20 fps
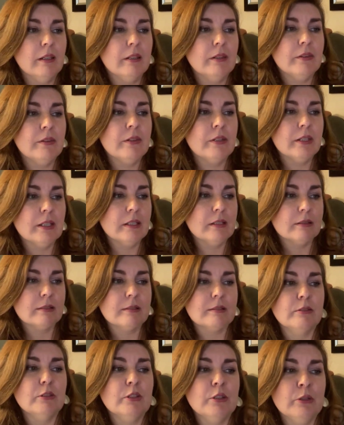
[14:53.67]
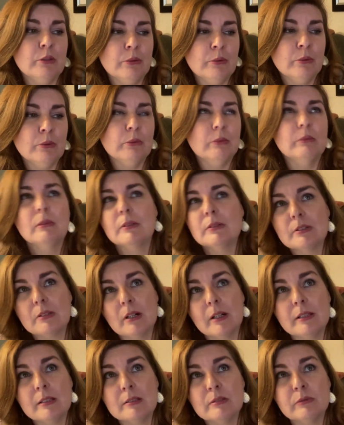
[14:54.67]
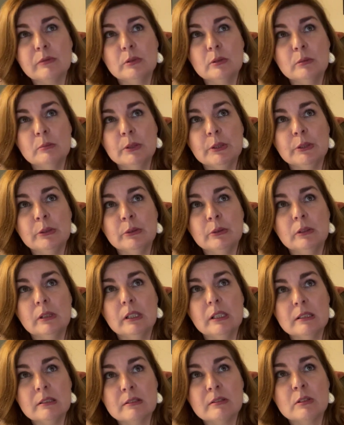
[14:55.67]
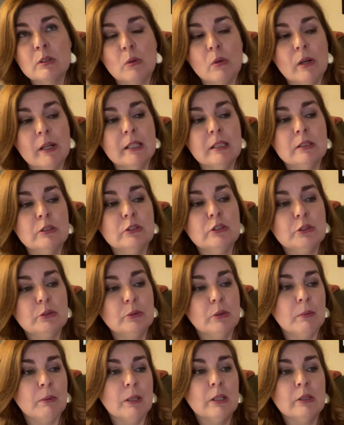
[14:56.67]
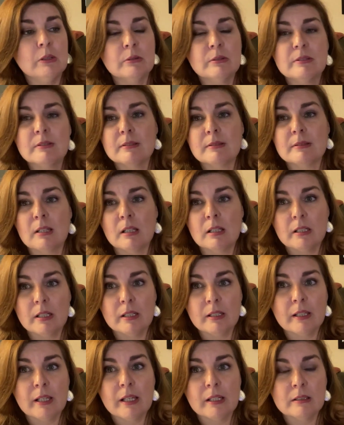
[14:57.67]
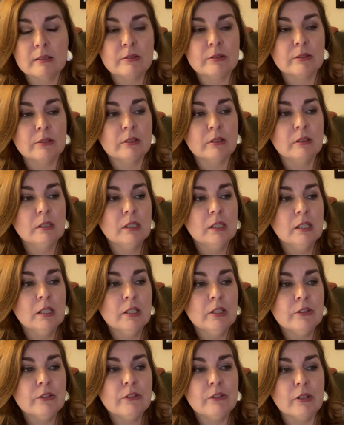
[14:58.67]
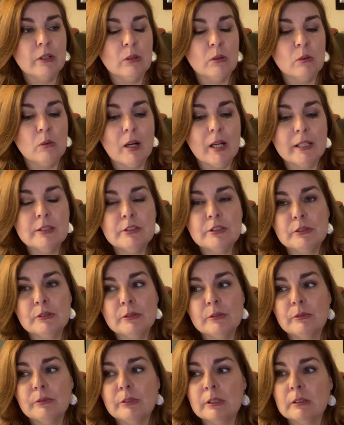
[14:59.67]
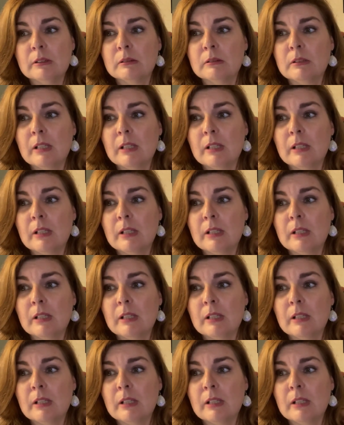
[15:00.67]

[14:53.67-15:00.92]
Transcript: this new sorry this full moon is going to oppose the sun in cancer so i do feel